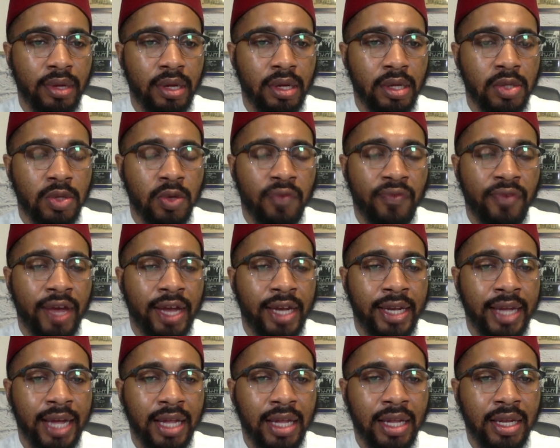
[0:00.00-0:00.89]
So
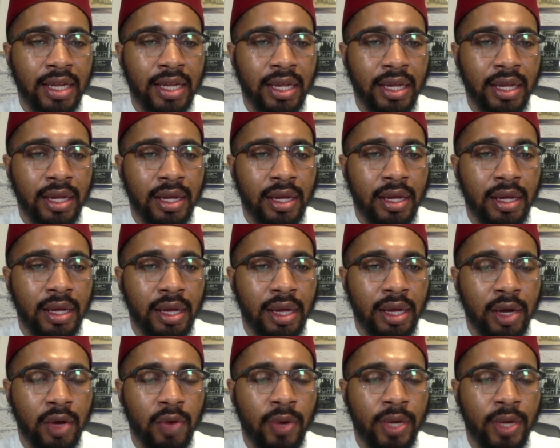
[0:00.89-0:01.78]
fidelity
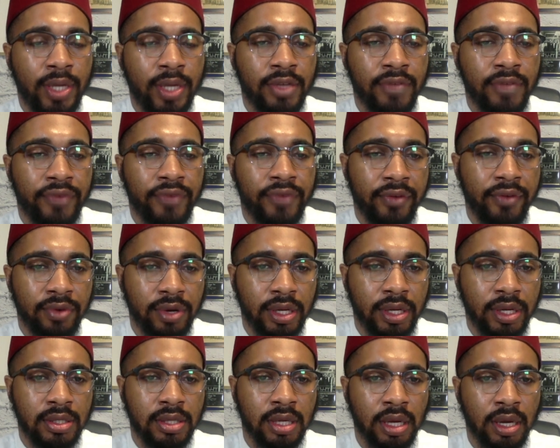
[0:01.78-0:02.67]
equates to
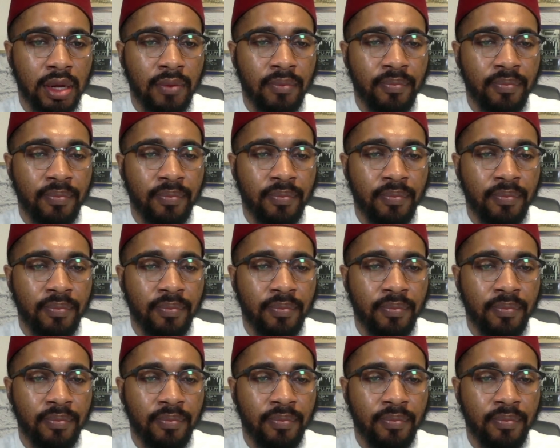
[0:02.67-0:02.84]
faithfulness.